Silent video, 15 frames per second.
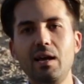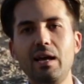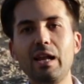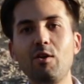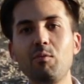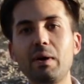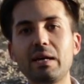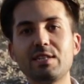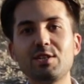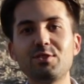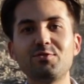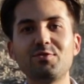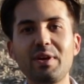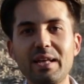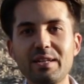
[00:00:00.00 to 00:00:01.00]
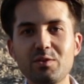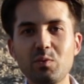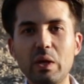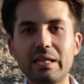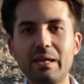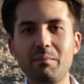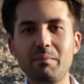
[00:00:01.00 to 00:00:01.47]
Hello my dear friend,
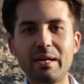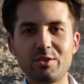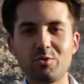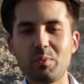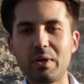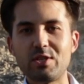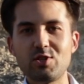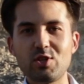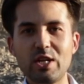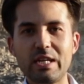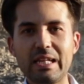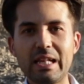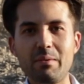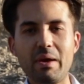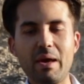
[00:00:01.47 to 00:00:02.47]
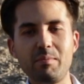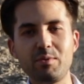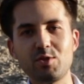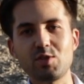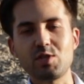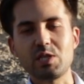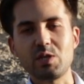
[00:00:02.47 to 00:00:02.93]
welcome back to my channel. I'm happy
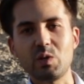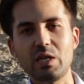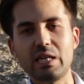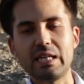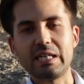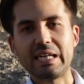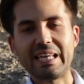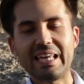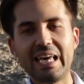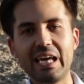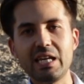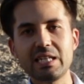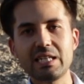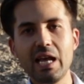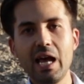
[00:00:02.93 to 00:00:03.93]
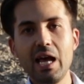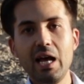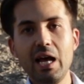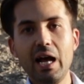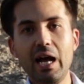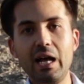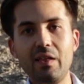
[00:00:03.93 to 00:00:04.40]
to see you here again,
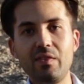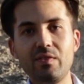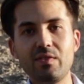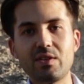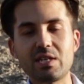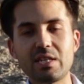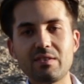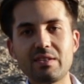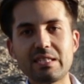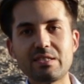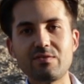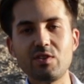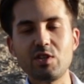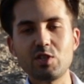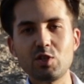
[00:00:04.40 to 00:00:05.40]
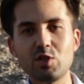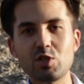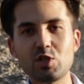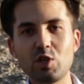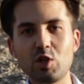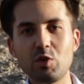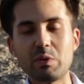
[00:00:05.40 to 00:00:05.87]
and this video
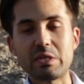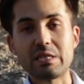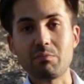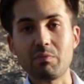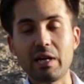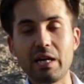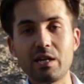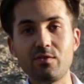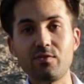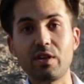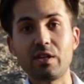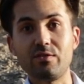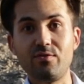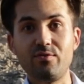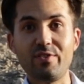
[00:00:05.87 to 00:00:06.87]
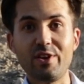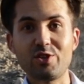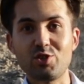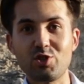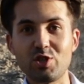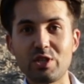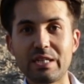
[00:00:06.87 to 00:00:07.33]
is going to be some kind of
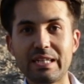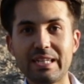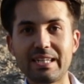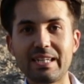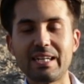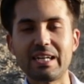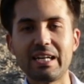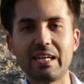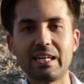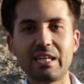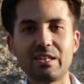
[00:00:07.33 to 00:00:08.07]
confession, a